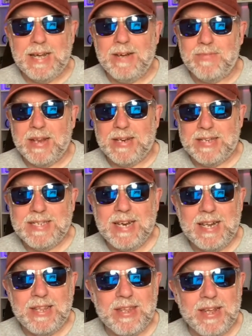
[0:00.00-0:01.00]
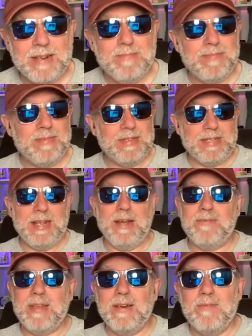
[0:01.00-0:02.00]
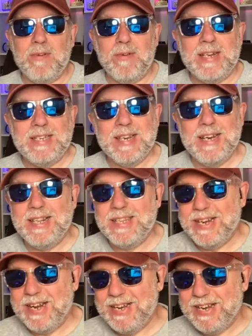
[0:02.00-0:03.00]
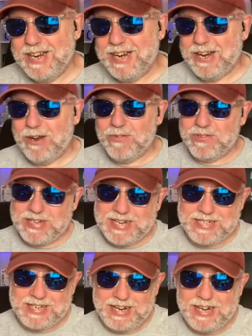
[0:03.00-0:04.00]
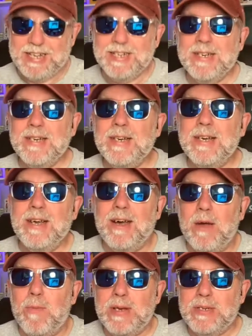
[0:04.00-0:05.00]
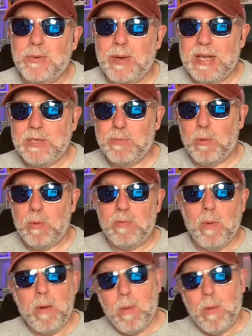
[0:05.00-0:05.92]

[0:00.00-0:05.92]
I've done a silly thing. I've done a very silly thing indeed. On Saturday, I went to Eastbourne with my